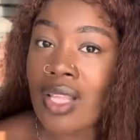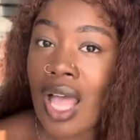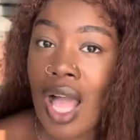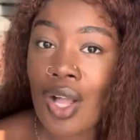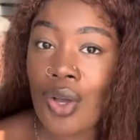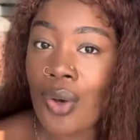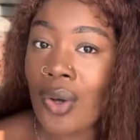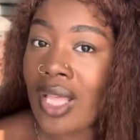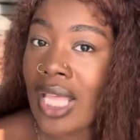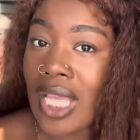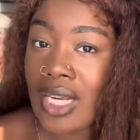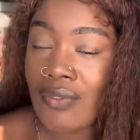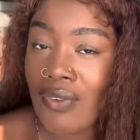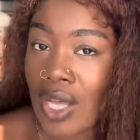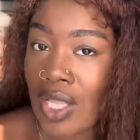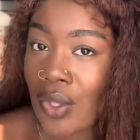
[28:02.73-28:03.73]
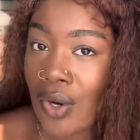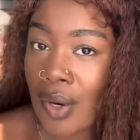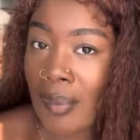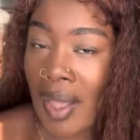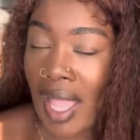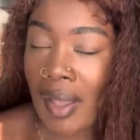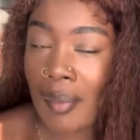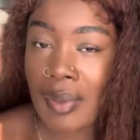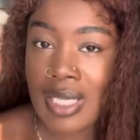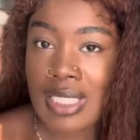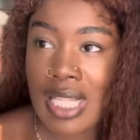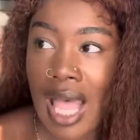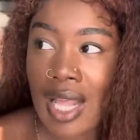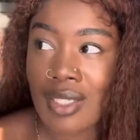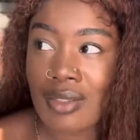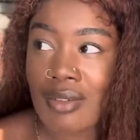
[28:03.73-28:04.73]
I go ahead and follow her back because
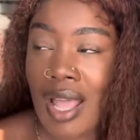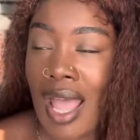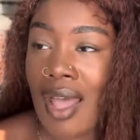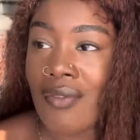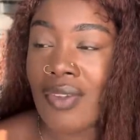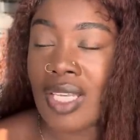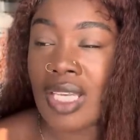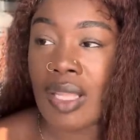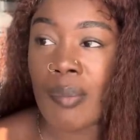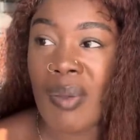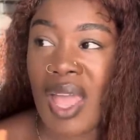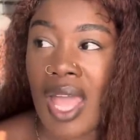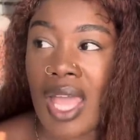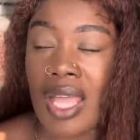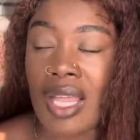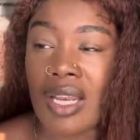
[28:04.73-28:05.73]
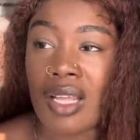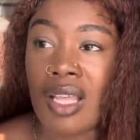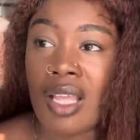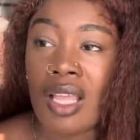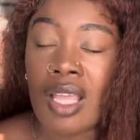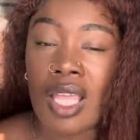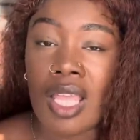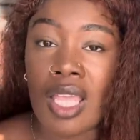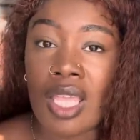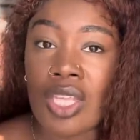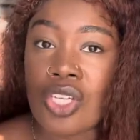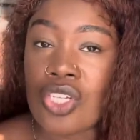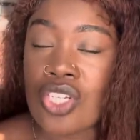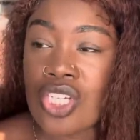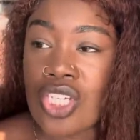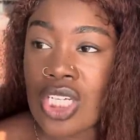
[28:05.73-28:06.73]
I don't have any bad
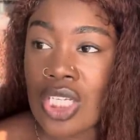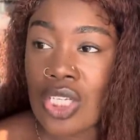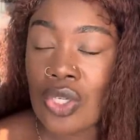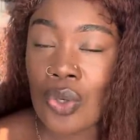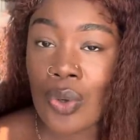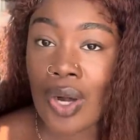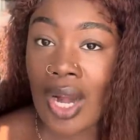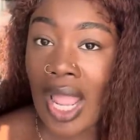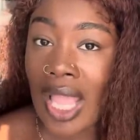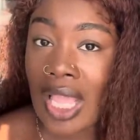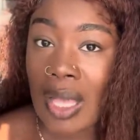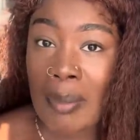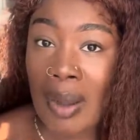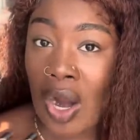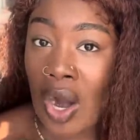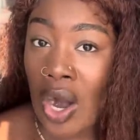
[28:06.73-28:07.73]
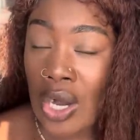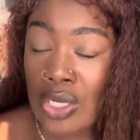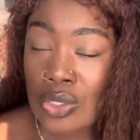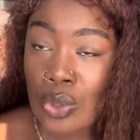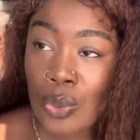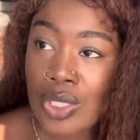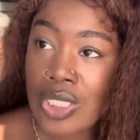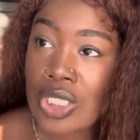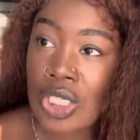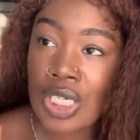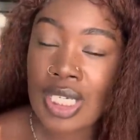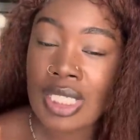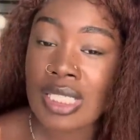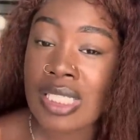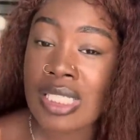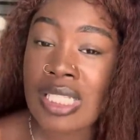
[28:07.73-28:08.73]
energy or hate in my heart towards her.
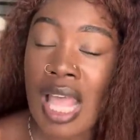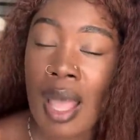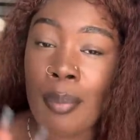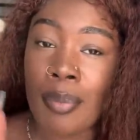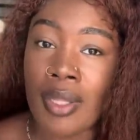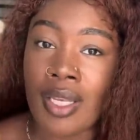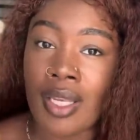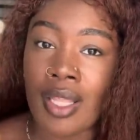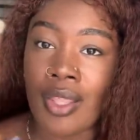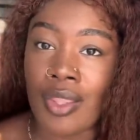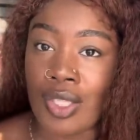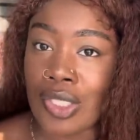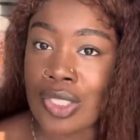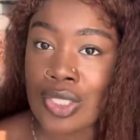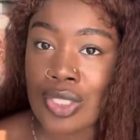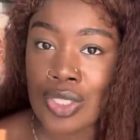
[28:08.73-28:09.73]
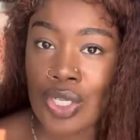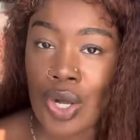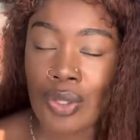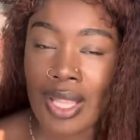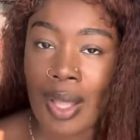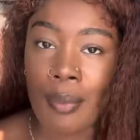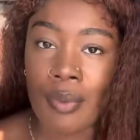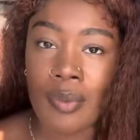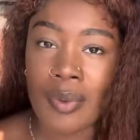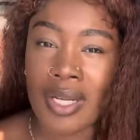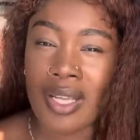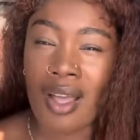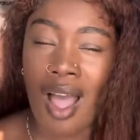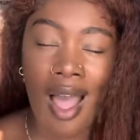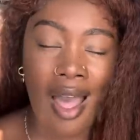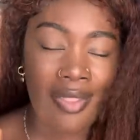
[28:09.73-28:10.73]
This happened years ago, like we were in
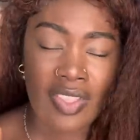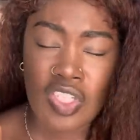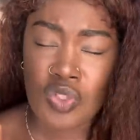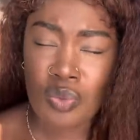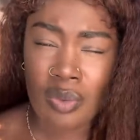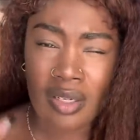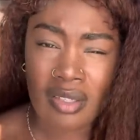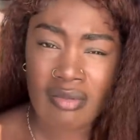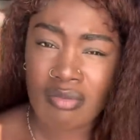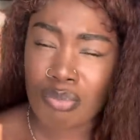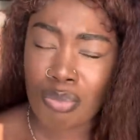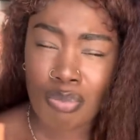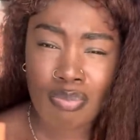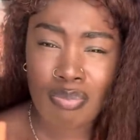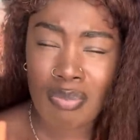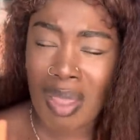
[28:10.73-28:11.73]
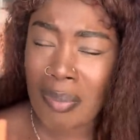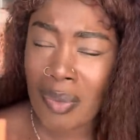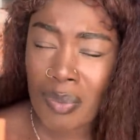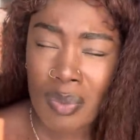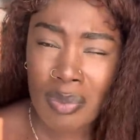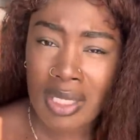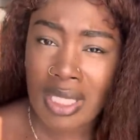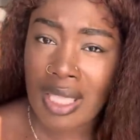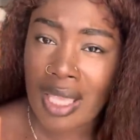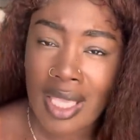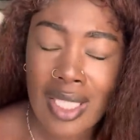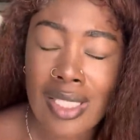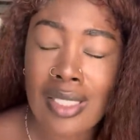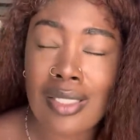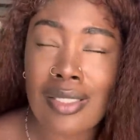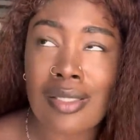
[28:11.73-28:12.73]
college, we were
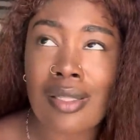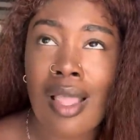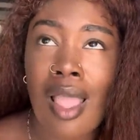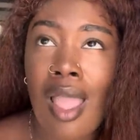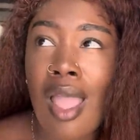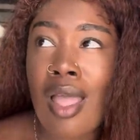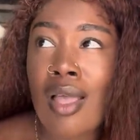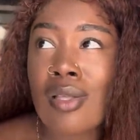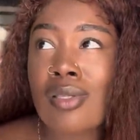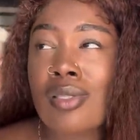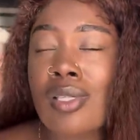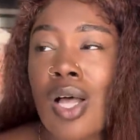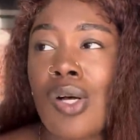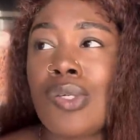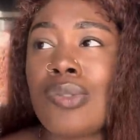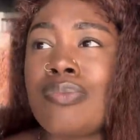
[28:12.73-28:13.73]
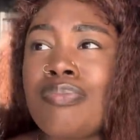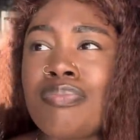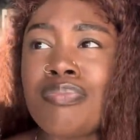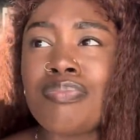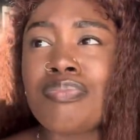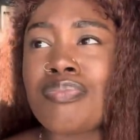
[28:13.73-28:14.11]
kids. So